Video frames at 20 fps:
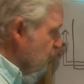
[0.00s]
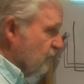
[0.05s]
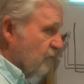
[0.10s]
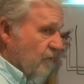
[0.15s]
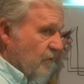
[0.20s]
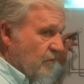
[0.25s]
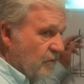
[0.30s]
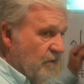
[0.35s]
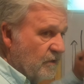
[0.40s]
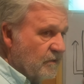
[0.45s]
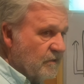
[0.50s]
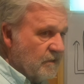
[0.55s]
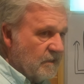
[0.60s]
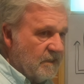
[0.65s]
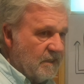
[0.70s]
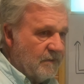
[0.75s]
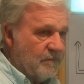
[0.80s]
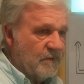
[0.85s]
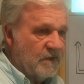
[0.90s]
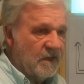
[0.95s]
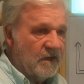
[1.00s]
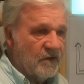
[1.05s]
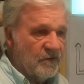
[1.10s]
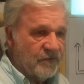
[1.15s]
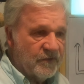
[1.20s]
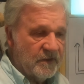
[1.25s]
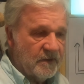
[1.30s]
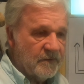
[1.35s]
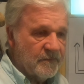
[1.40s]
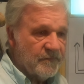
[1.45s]
the unit to keep it
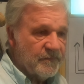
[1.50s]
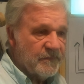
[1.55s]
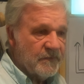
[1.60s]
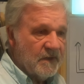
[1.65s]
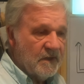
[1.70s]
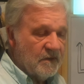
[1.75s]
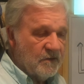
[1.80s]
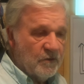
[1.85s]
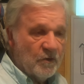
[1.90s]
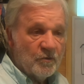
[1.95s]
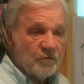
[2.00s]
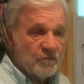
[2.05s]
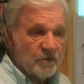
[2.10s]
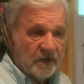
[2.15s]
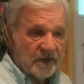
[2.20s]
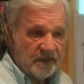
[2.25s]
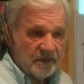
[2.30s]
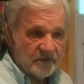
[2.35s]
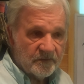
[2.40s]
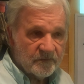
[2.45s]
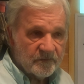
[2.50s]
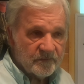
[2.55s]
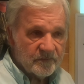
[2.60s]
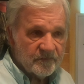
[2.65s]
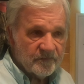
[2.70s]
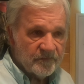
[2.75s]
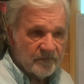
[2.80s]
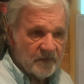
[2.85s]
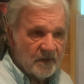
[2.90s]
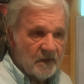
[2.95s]
healthy. No drain.
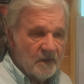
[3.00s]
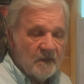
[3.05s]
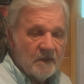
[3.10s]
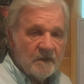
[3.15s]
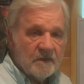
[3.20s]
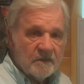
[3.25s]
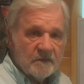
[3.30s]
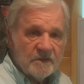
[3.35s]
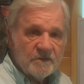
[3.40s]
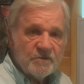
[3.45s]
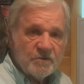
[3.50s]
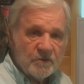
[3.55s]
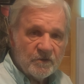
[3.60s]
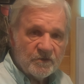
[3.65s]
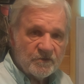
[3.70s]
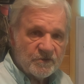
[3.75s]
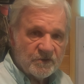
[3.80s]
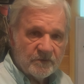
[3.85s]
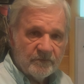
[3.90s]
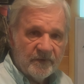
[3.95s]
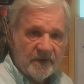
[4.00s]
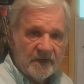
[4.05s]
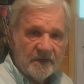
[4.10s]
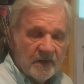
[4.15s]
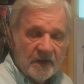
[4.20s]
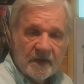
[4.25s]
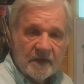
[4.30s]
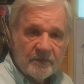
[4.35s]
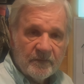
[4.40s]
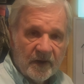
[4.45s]
These units are made
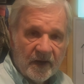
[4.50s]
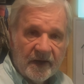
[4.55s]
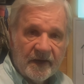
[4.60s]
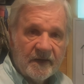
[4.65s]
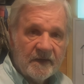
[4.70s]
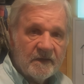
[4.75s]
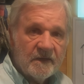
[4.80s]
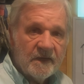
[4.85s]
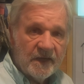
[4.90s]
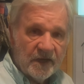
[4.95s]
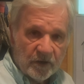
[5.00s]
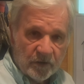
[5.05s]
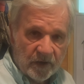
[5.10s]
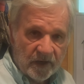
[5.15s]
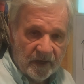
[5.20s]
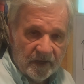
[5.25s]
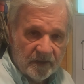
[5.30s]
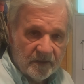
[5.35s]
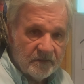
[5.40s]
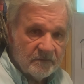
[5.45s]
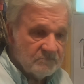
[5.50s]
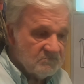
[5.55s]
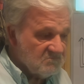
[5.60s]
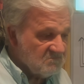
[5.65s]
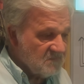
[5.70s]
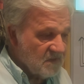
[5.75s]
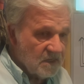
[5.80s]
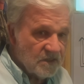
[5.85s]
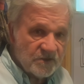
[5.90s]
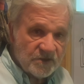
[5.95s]
by Airhead.
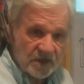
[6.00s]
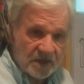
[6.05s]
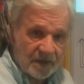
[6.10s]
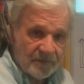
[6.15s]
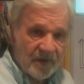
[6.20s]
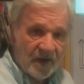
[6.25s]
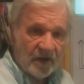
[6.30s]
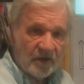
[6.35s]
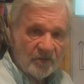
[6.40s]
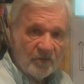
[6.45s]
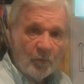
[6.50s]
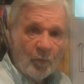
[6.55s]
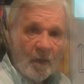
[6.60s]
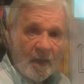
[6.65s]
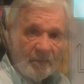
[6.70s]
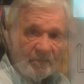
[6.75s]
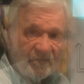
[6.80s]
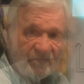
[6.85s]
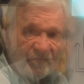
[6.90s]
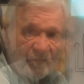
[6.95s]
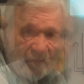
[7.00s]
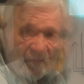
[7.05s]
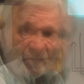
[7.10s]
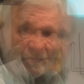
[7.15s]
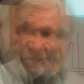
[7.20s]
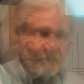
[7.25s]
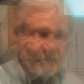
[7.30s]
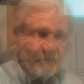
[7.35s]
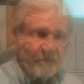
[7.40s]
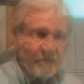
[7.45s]
Check them out on the web if you're
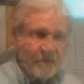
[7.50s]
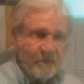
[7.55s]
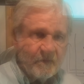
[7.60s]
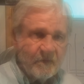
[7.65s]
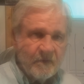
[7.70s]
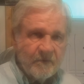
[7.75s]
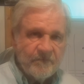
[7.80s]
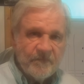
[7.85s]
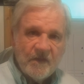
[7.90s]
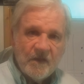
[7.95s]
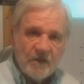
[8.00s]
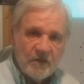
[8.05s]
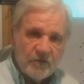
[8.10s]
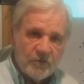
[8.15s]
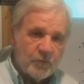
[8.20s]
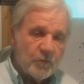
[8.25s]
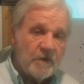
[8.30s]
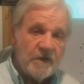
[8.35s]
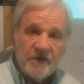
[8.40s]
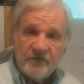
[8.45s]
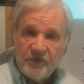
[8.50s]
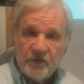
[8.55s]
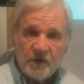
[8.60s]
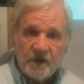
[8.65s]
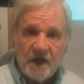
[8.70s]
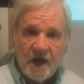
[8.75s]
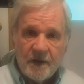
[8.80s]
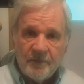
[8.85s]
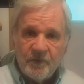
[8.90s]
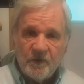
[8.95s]
interested. 3 different
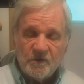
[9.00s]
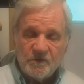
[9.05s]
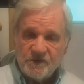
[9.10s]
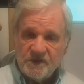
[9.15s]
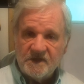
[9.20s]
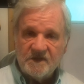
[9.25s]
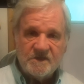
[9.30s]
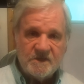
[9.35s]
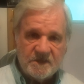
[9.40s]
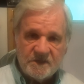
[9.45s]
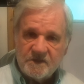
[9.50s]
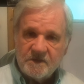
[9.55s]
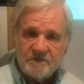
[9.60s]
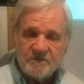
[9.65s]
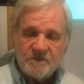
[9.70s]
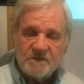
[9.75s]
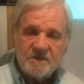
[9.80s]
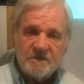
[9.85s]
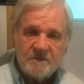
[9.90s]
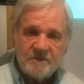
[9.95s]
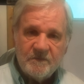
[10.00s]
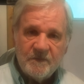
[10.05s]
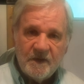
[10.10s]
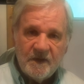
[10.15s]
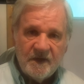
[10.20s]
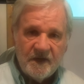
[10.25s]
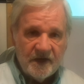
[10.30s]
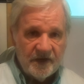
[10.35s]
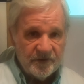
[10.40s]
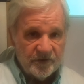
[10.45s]
composting systems,
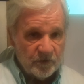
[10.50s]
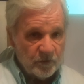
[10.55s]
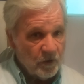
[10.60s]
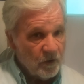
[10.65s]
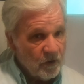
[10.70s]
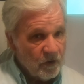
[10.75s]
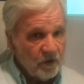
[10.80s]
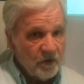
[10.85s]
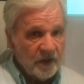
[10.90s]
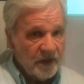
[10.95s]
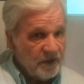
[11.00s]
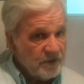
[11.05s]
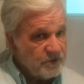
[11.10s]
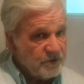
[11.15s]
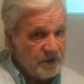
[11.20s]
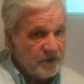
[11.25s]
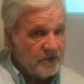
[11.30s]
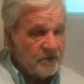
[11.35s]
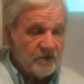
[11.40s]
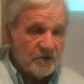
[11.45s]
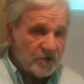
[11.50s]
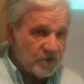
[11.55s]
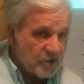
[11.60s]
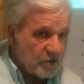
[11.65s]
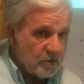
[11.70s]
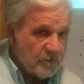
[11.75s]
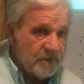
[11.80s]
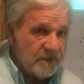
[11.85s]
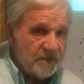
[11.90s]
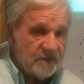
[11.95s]
and they're all engineered a
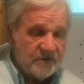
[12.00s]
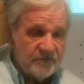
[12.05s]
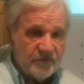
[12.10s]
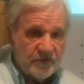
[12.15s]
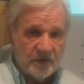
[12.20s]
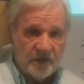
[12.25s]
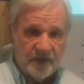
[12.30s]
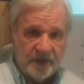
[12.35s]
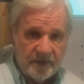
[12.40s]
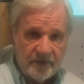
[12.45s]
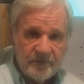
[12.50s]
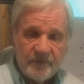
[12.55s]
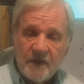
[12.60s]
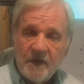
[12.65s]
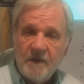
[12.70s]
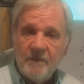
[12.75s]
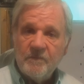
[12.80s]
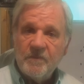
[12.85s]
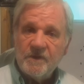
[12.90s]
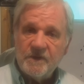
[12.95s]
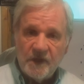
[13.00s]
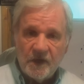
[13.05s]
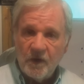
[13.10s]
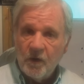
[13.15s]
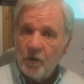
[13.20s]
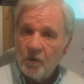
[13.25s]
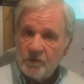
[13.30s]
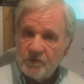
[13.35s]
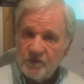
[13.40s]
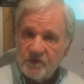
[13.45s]
little bit differently, but they
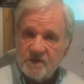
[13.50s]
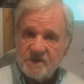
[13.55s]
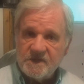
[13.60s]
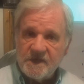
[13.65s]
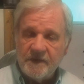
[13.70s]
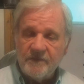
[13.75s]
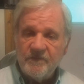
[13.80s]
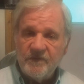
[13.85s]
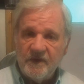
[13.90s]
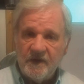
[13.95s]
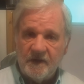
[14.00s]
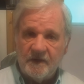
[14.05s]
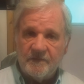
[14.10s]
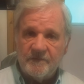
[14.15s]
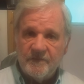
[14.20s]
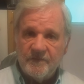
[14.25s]
all do the same thing.